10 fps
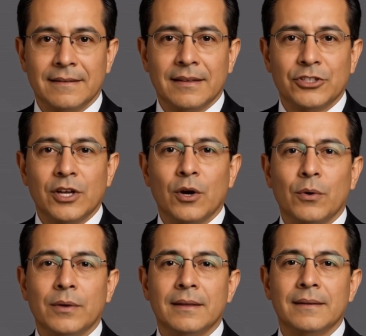
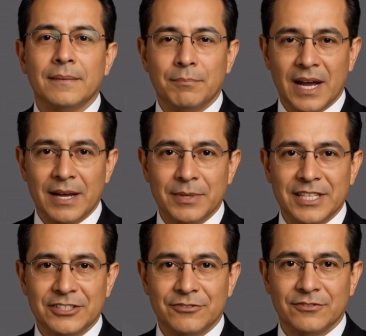So, my
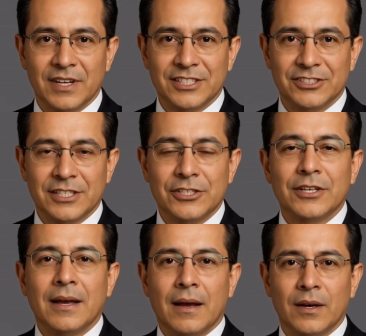piece of advice is
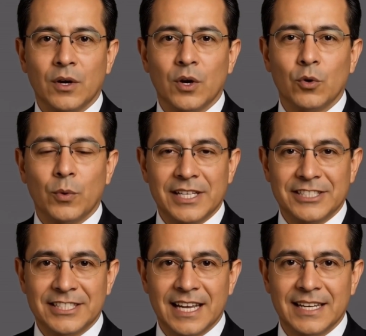always
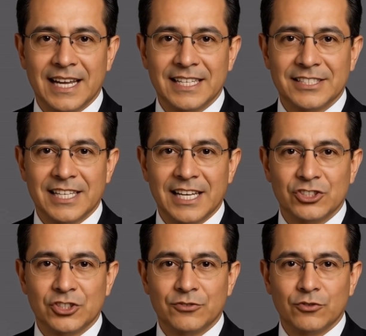set an
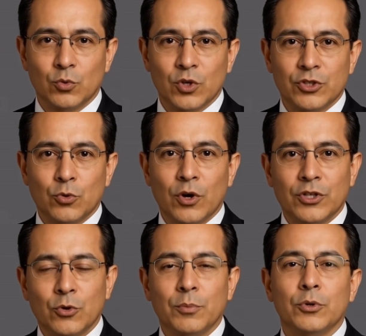intention for what you want
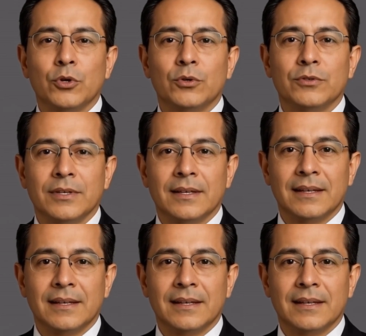to improve,